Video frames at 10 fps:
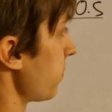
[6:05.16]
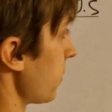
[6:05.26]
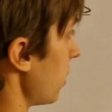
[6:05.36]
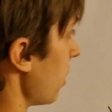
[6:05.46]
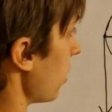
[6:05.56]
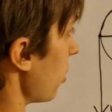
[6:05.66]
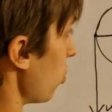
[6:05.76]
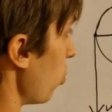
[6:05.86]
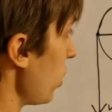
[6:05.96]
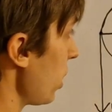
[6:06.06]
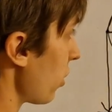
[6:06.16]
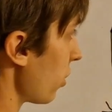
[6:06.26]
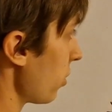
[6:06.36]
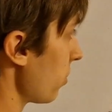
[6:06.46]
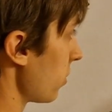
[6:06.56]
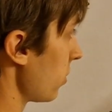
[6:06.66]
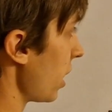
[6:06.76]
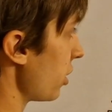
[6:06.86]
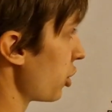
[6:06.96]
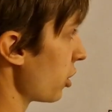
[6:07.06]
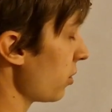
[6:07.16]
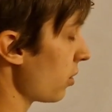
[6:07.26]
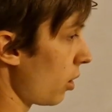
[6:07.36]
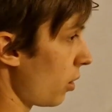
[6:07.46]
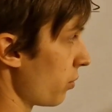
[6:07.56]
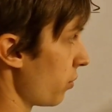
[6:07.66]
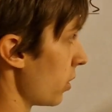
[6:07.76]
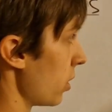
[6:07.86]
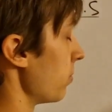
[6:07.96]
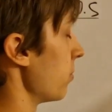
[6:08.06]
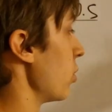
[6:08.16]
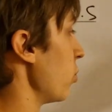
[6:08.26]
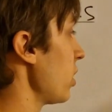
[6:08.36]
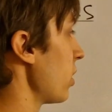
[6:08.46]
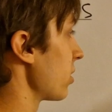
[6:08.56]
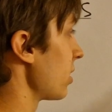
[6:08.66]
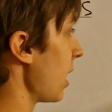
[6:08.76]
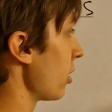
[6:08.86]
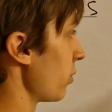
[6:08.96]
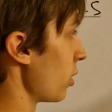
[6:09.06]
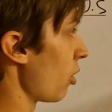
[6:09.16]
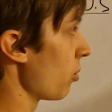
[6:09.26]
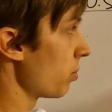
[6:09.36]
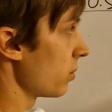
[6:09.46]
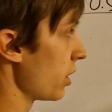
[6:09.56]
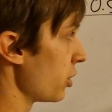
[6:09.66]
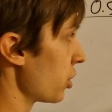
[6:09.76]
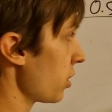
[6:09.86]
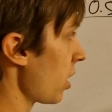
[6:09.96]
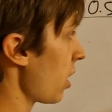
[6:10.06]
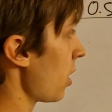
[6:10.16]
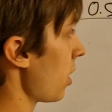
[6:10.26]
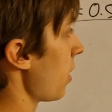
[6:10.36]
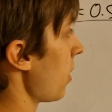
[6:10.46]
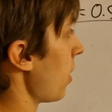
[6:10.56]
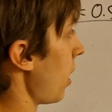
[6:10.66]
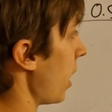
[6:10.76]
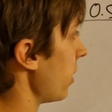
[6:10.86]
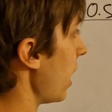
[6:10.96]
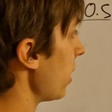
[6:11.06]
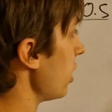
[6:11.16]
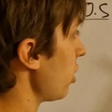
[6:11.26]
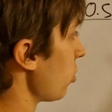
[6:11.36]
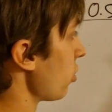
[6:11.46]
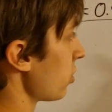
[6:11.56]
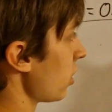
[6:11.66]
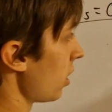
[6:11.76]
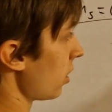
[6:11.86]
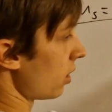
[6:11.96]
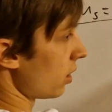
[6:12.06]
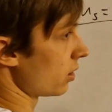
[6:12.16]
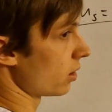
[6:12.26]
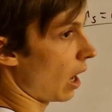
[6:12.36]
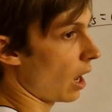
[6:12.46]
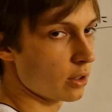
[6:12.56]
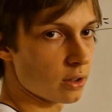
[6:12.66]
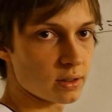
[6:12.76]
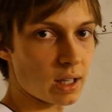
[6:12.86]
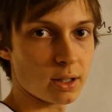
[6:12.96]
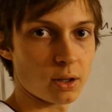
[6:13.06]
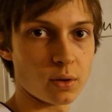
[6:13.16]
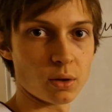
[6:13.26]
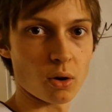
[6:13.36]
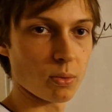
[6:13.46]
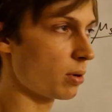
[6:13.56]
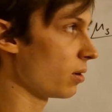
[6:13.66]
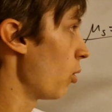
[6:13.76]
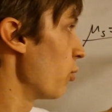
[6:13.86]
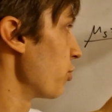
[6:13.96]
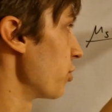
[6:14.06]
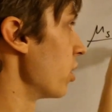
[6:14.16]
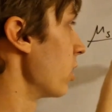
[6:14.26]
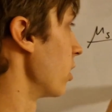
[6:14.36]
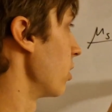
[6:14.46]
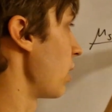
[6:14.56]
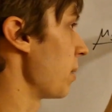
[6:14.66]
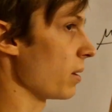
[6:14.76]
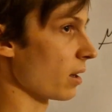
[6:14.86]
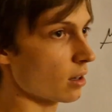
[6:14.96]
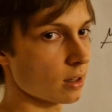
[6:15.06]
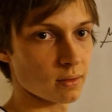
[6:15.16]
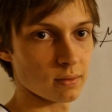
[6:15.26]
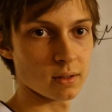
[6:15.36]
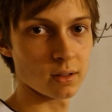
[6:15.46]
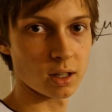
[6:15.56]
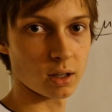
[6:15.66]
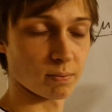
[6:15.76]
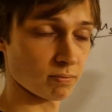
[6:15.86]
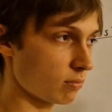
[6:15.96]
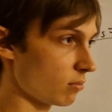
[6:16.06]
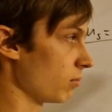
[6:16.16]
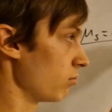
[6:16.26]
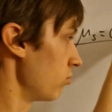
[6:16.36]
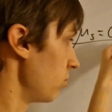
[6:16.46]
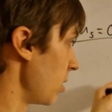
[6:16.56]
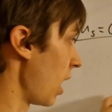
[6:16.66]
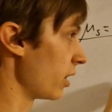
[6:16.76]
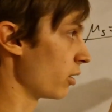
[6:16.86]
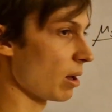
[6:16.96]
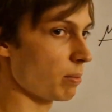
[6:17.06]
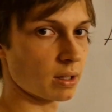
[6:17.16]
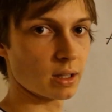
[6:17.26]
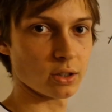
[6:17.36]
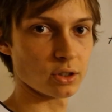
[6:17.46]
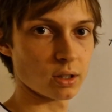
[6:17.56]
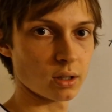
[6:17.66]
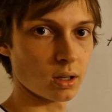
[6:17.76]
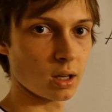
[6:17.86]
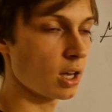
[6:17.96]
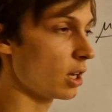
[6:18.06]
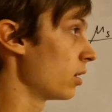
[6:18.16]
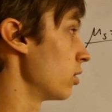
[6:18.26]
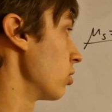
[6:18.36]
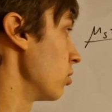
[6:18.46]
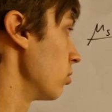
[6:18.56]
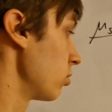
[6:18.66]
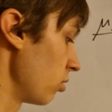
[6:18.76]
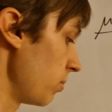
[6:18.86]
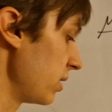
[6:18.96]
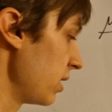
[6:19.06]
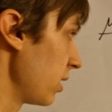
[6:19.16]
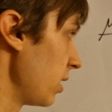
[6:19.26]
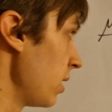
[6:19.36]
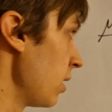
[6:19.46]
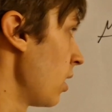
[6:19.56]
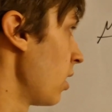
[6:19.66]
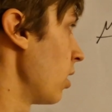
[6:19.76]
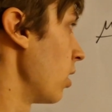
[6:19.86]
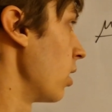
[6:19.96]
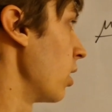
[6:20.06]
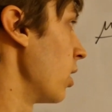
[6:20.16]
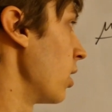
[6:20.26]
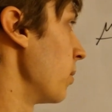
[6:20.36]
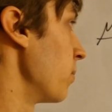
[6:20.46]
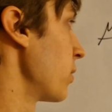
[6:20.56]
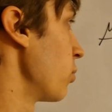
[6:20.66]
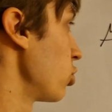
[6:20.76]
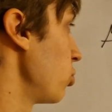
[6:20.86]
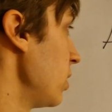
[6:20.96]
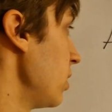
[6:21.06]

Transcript: the weaker tension of the weaker side of the rope tension, and that equals the other side of the rope over the wrapping, behind the wrapping tension. So basically what